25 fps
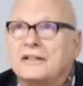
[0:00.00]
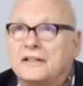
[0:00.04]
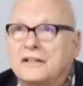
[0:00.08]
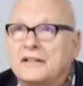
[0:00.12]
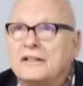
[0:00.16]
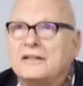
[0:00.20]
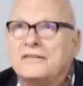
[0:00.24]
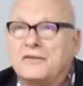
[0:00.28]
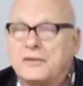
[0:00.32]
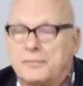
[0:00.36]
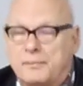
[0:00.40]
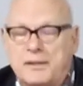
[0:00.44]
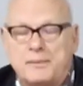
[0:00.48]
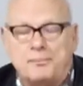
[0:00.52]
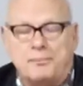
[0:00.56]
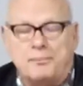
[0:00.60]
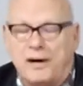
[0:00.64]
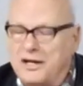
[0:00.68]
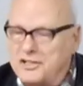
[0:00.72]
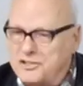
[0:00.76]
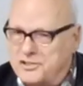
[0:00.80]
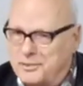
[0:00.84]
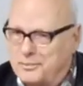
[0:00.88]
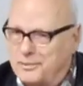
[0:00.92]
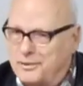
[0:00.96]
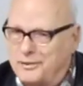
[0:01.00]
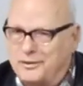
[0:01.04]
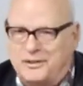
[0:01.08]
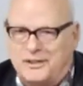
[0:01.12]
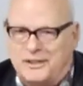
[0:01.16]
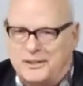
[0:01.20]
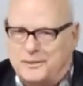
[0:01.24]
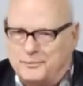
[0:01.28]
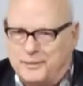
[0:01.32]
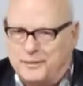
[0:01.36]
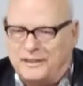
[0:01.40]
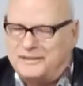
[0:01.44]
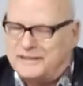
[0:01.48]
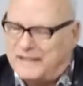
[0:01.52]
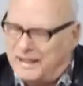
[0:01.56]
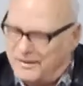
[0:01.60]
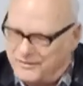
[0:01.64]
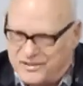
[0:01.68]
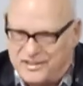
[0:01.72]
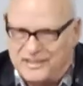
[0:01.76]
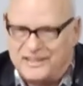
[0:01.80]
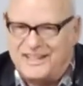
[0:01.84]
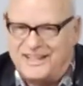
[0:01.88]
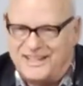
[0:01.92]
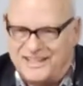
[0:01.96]
if it be possible. But
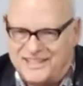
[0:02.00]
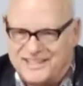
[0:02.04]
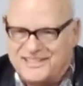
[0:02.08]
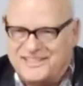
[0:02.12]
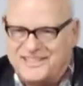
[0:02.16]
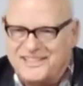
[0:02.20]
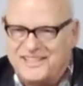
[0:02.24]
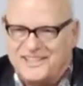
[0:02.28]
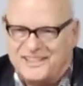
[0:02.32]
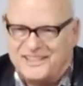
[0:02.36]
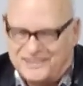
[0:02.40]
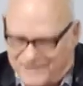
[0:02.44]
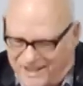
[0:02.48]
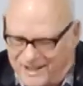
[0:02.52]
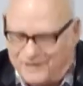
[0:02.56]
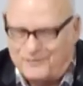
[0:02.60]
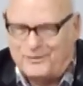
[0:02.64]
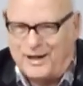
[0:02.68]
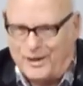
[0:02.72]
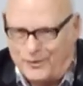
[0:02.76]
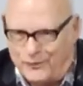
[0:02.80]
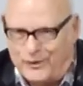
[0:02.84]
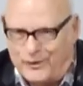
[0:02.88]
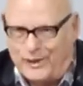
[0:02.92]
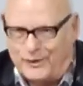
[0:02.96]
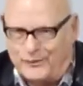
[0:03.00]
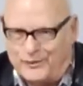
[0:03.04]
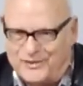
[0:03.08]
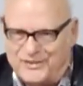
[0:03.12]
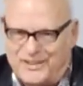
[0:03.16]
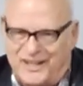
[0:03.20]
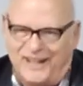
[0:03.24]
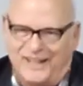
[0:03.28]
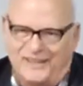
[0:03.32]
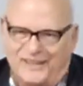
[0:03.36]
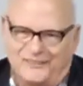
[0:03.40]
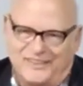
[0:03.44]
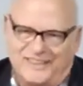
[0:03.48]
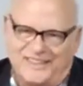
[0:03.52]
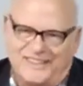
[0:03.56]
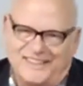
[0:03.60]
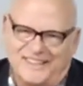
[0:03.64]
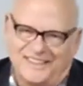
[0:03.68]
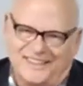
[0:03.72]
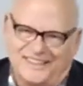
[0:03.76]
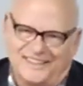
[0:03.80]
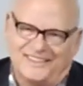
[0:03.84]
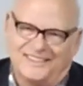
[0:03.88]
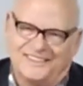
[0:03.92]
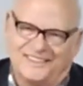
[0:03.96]
nevertheless, not my will, but thine be
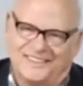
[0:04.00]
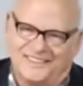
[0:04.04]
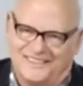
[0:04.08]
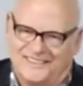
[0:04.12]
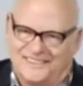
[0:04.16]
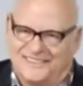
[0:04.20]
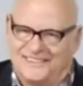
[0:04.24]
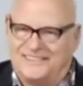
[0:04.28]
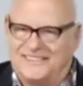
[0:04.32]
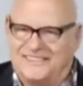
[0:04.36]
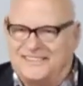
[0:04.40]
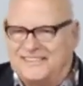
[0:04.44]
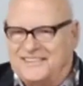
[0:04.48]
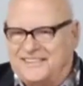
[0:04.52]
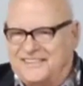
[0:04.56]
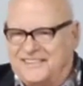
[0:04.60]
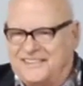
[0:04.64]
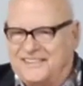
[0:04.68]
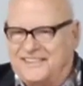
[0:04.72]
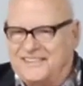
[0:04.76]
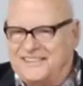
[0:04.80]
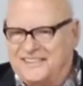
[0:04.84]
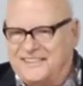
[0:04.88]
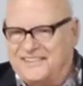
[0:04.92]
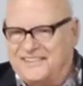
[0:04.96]
done. Oh,